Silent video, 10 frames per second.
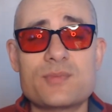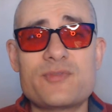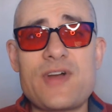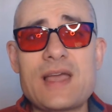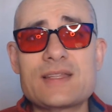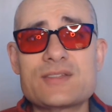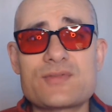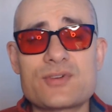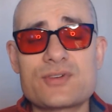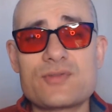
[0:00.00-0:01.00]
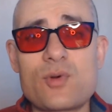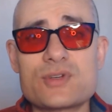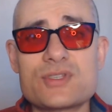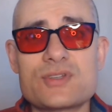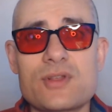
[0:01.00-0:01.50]
filings for
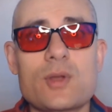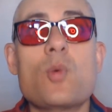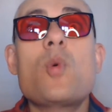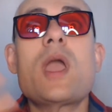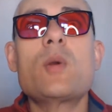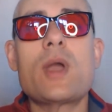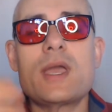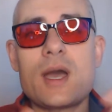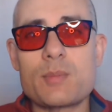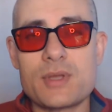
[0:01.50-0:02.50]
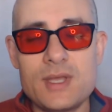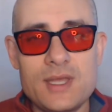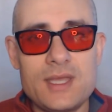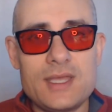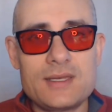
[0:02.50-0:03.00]
divorces, are like way, way up
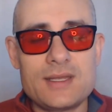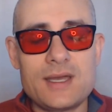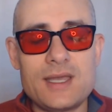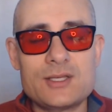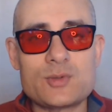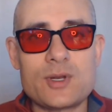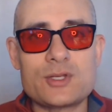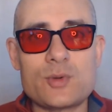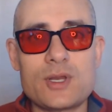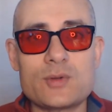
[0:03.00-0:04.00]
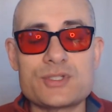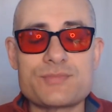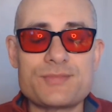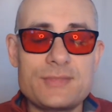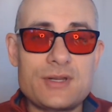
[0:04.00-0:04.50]
in 2020, which
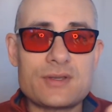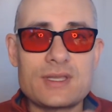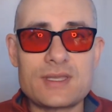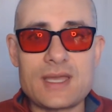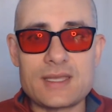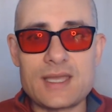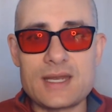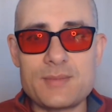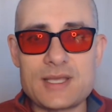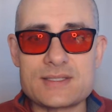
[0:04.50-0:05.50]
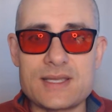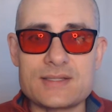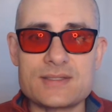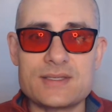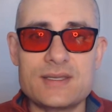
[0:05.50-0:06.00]
kind of makes
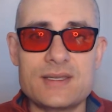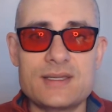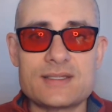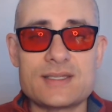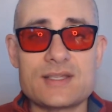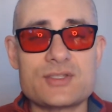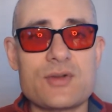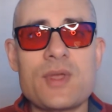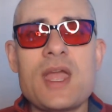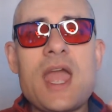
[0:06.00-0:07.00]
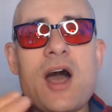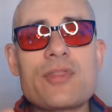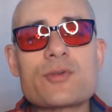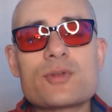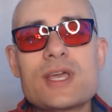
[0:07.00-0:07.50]
sense in a sense. So,
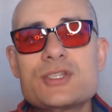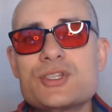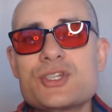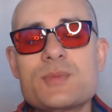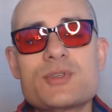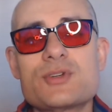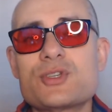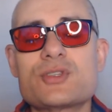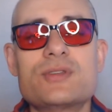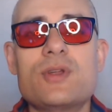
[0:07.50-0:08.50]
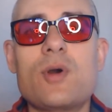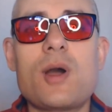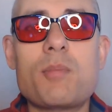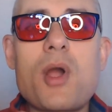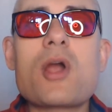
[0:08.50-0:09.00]
healthy relationships are just a
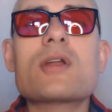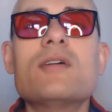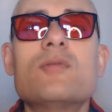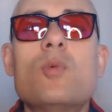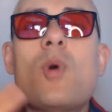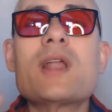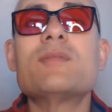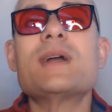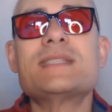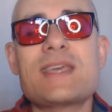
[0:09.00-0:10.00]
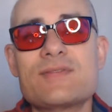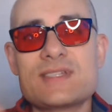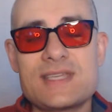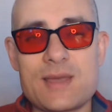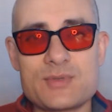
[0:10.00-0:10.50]
part of one of my 7
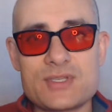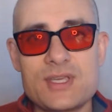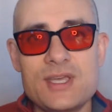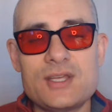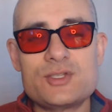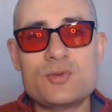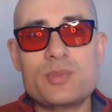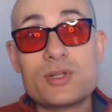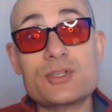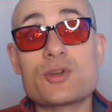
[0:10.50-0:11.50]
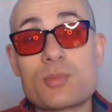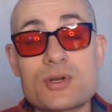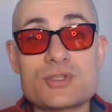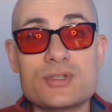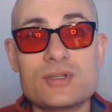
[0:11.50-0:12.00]
steps to building your
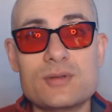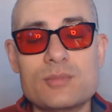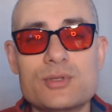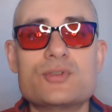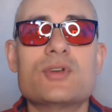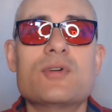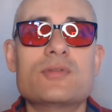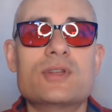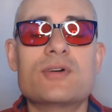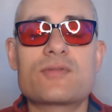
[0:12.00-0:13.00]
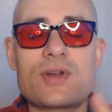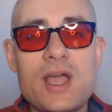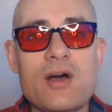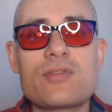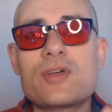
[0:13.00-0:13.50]
personal blue zone, for
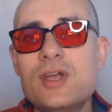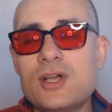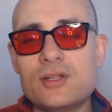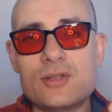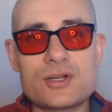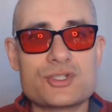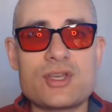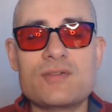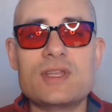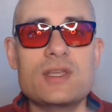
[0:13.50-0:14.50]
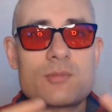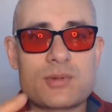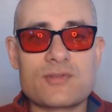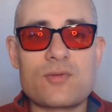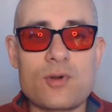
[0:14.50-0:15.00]
health, longevity,
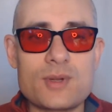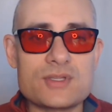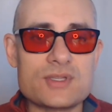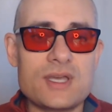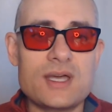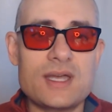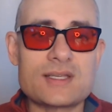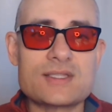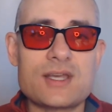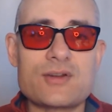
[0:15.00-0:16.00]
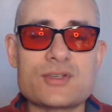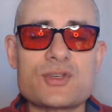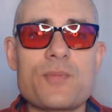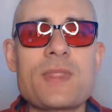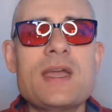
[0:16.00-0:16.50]
performance, et cetera.
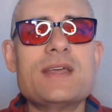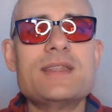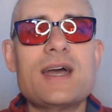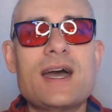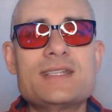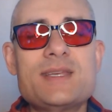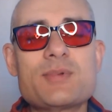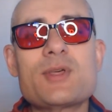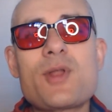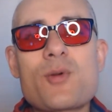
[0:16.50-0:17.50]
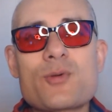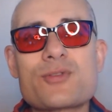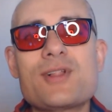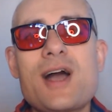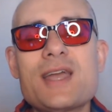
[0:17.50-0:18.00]
So, typically when I work with
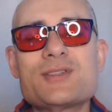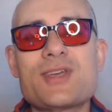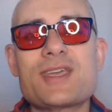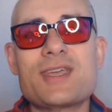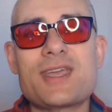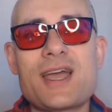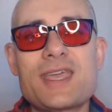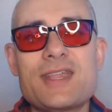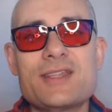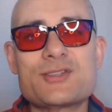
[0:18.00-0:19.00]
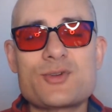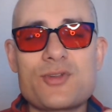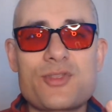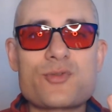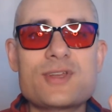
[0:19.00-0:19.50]
clients, I get, it's sort
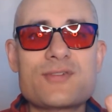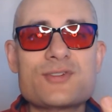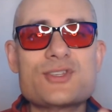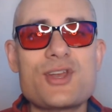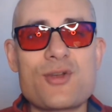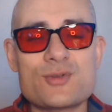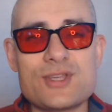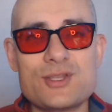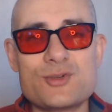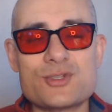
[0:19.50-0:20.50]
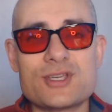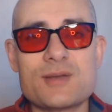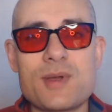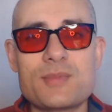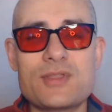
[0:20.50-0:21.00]
of 3 different scenarios that usually
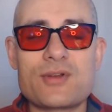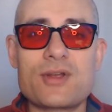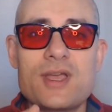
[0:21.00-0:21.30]
come up. Either